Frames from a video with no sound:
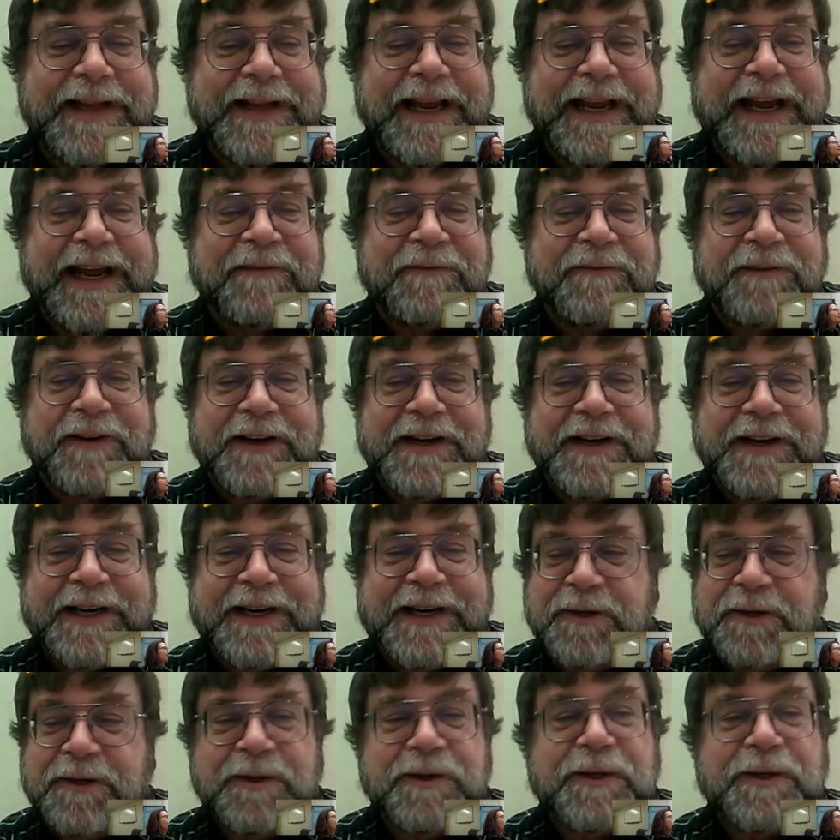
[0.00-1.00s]
they have
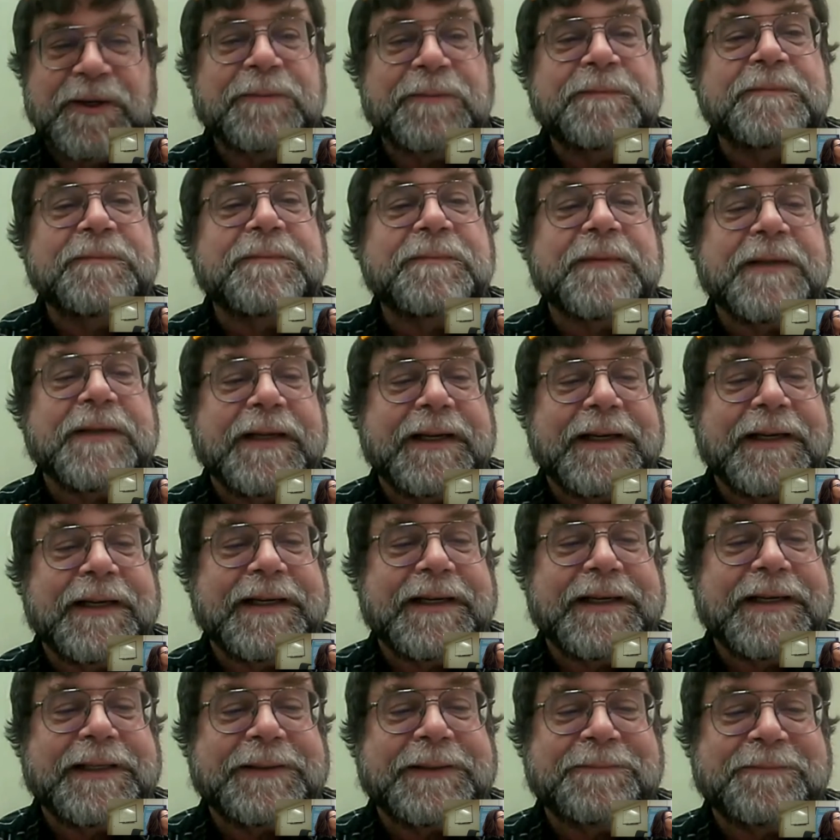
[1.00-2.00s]
fun at Google.
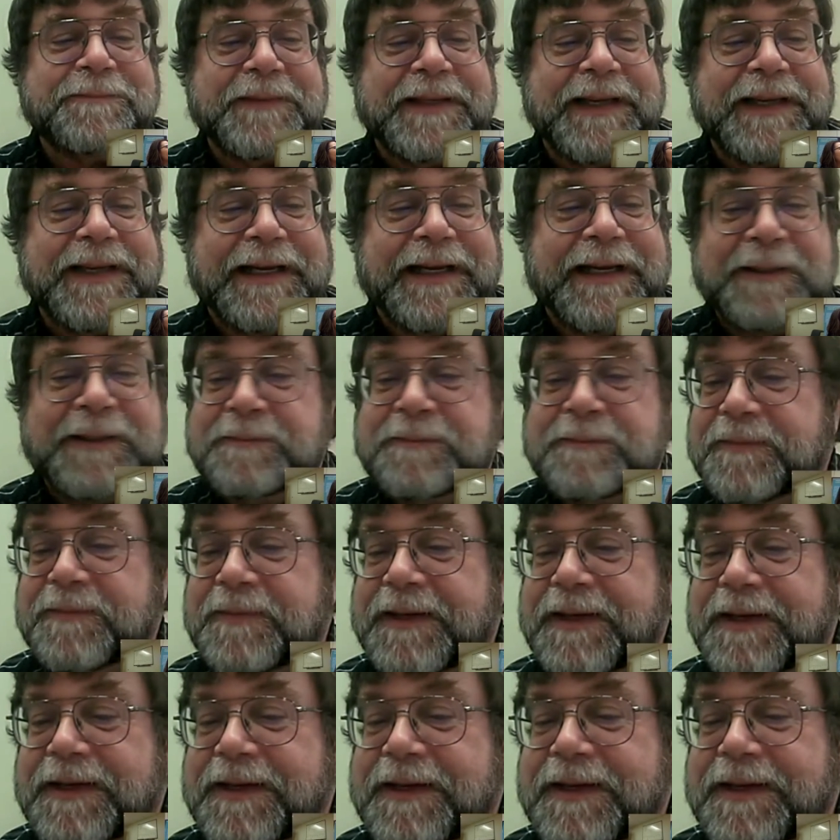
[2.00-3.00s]
Yeah.
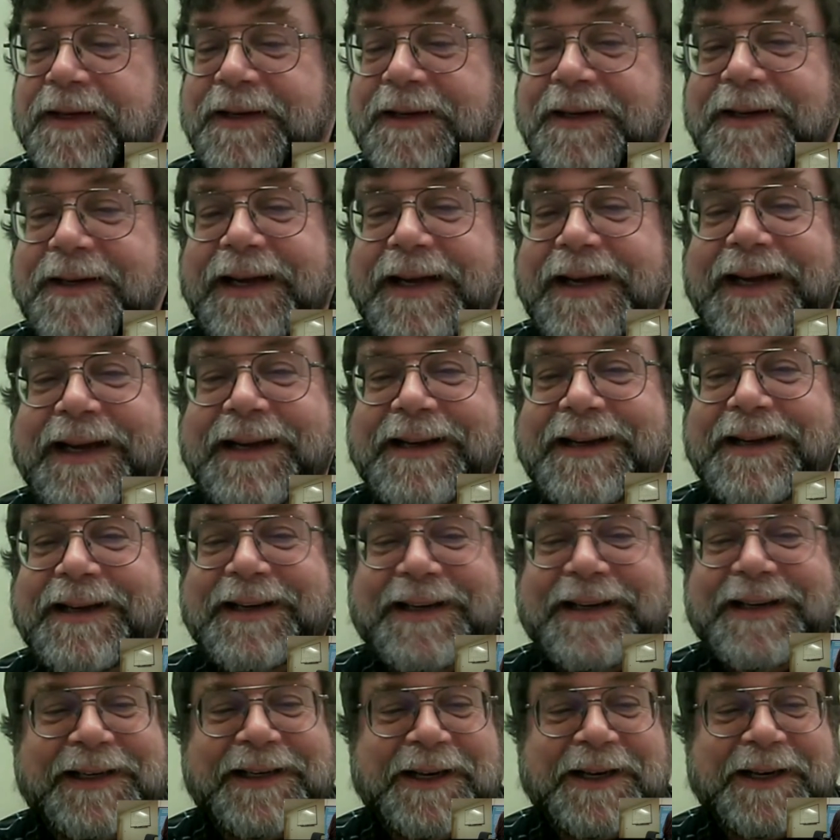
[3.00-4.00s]

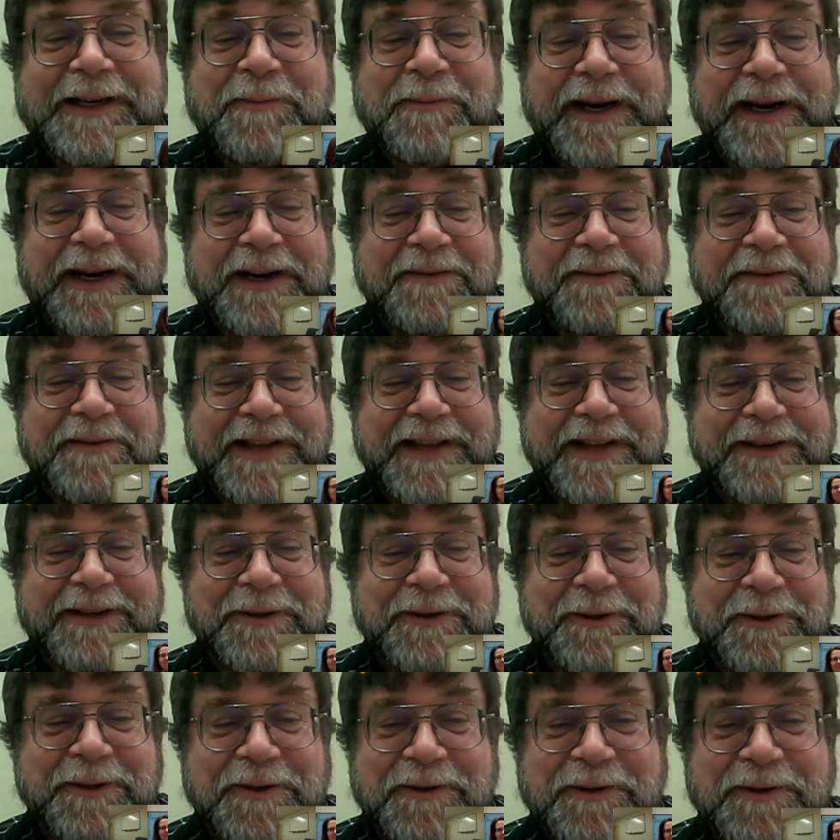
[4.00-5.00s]
And I'm waiting for
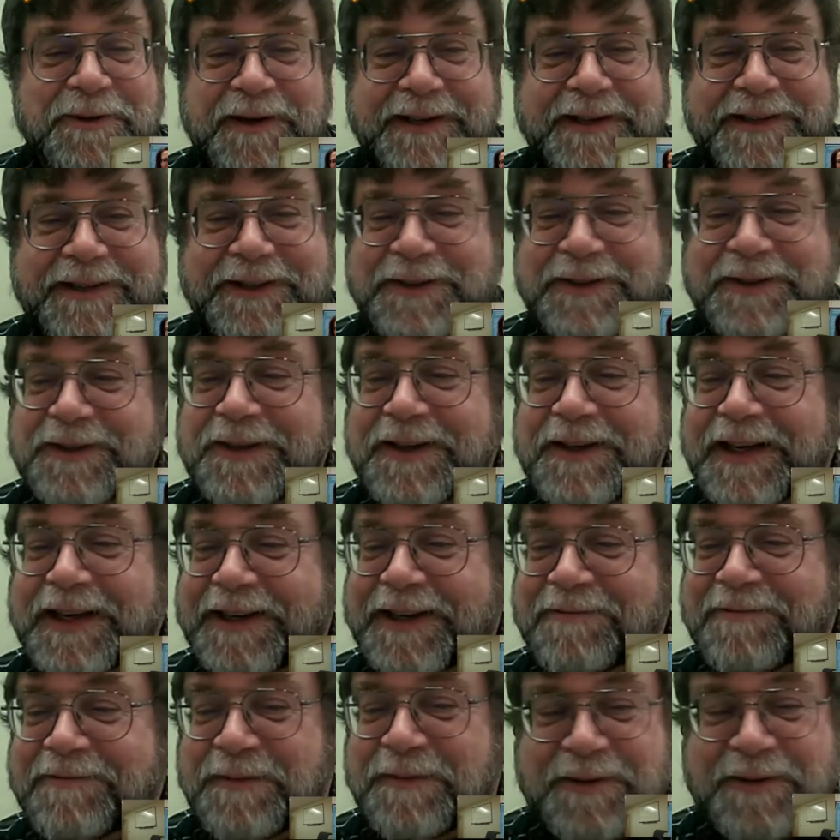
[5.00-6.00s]
that tool to reload so
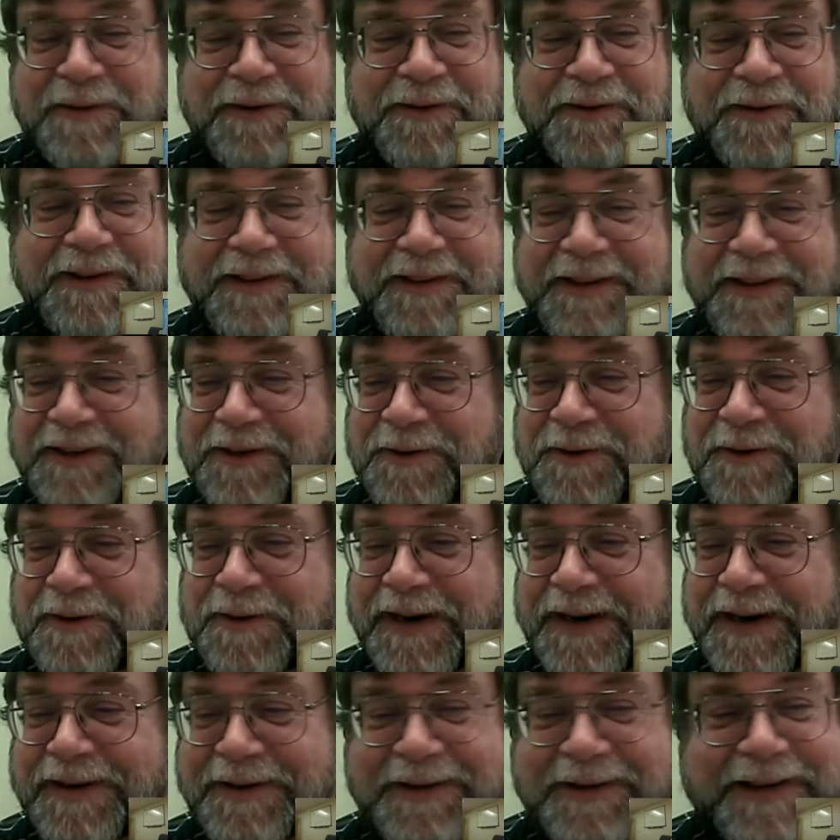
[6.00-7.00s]
I can remove the little
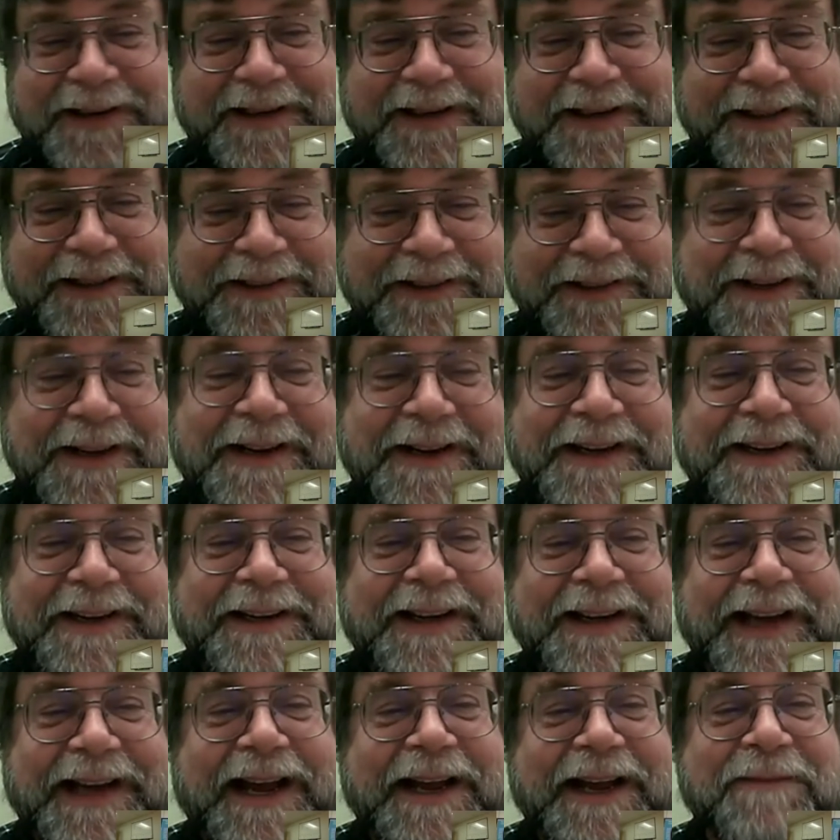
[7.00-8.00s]
crown.
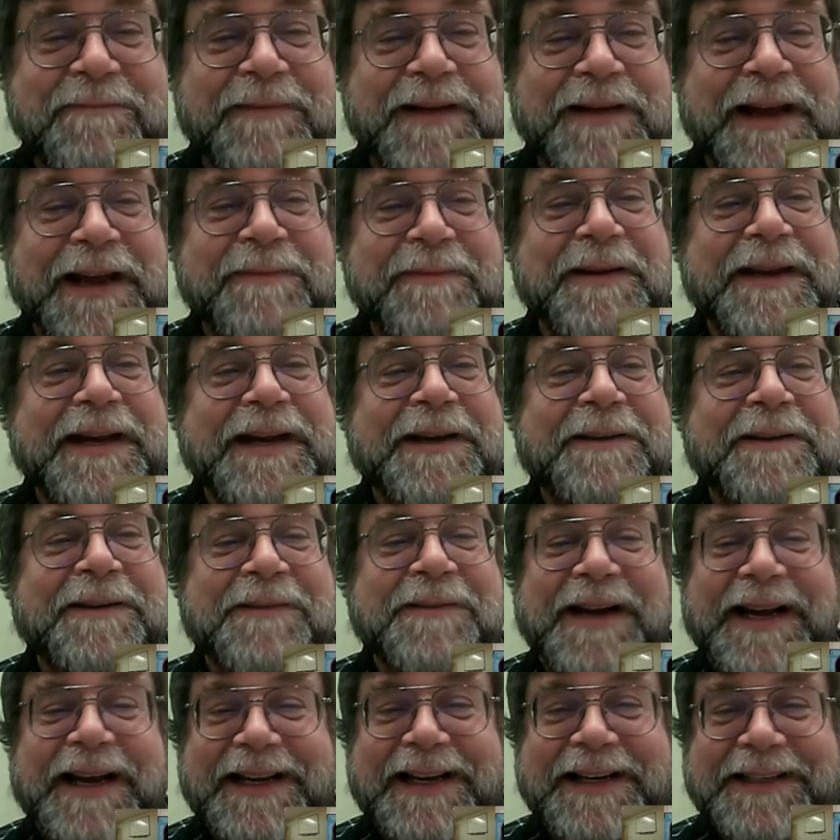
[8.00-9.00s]
And maybe
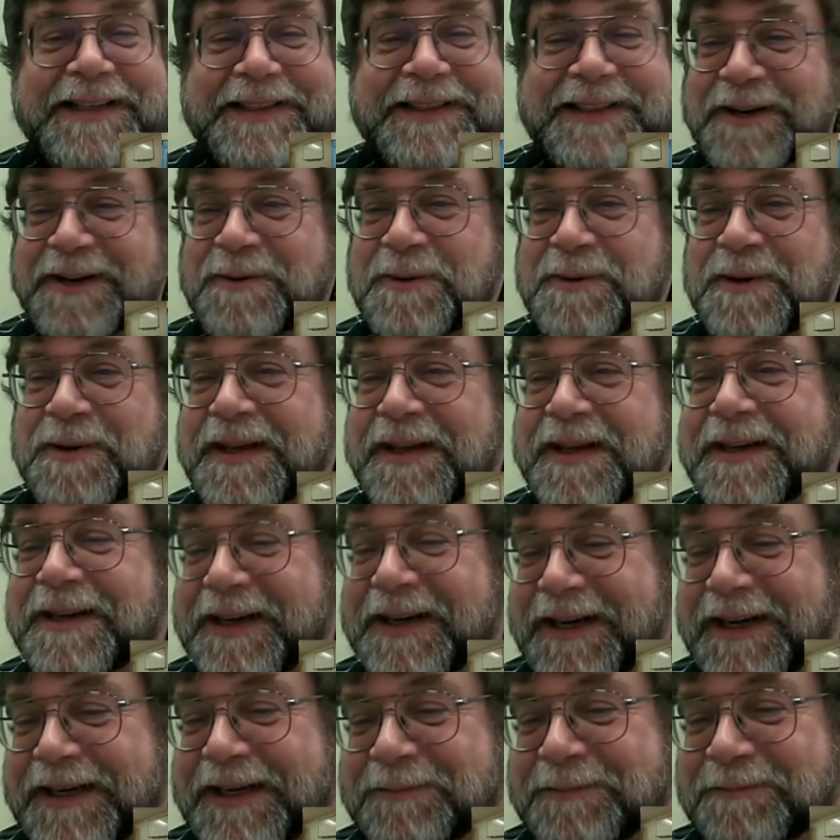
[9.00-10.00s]
I'm kind of stuck with
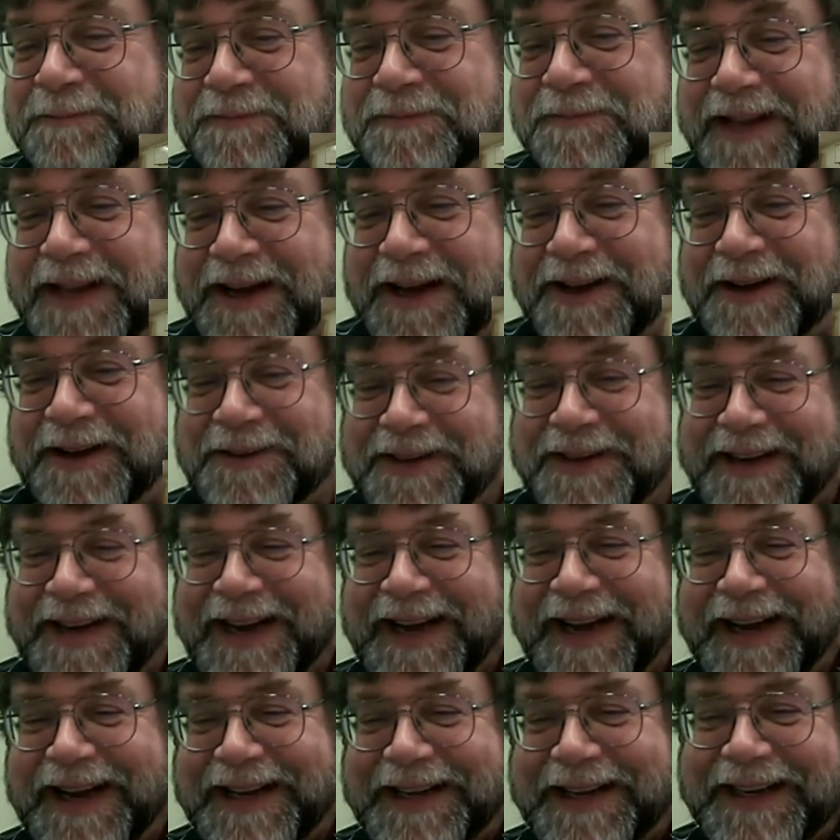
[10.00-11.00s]
it.
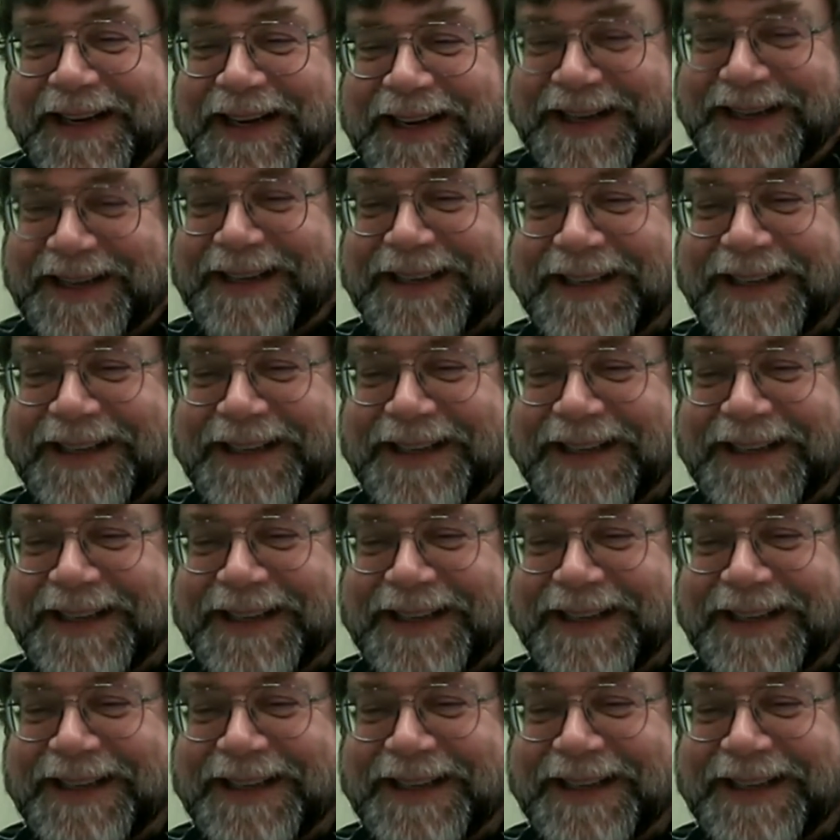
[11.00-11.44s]
Okay.